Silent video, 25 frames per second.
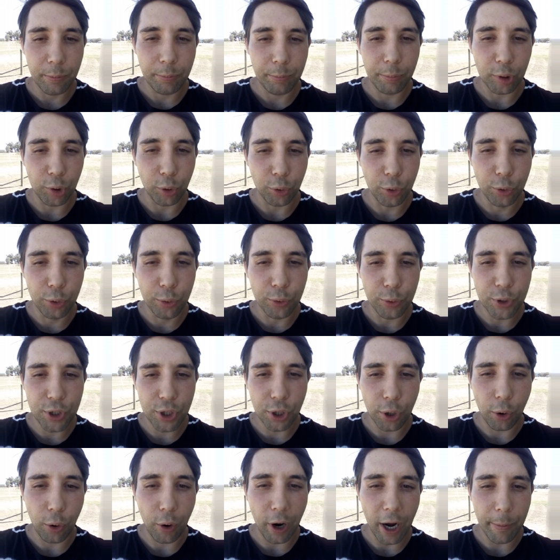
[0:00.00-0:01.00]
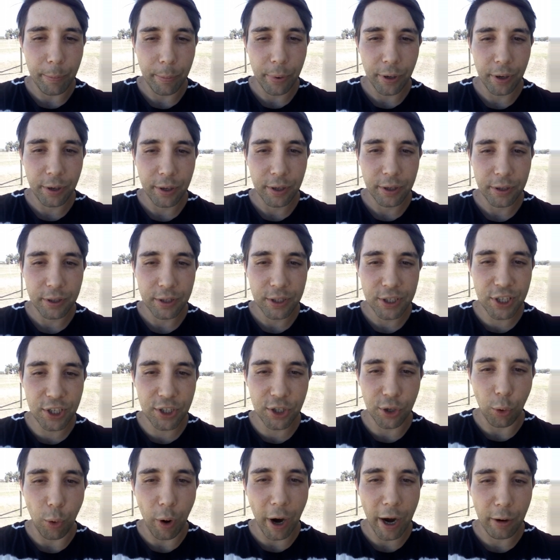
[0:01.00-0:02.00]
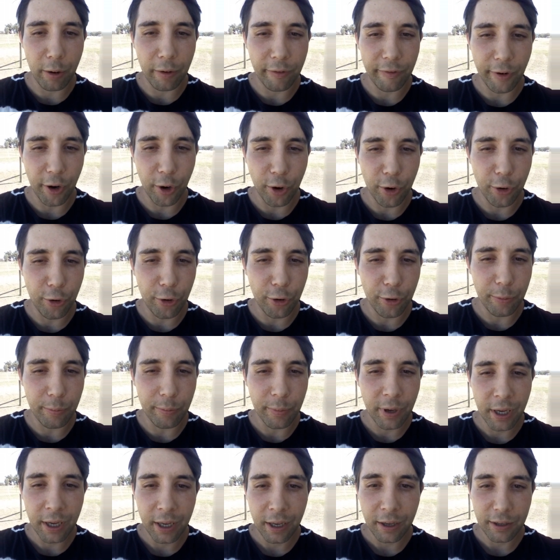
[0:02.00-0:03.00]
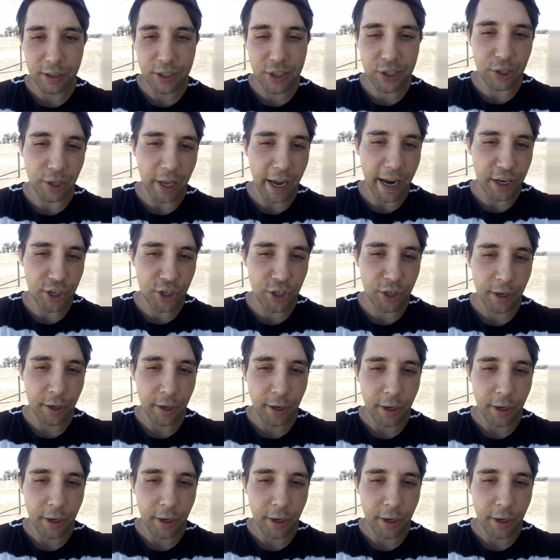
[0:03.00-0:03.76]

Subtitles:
blue type styrofoam slash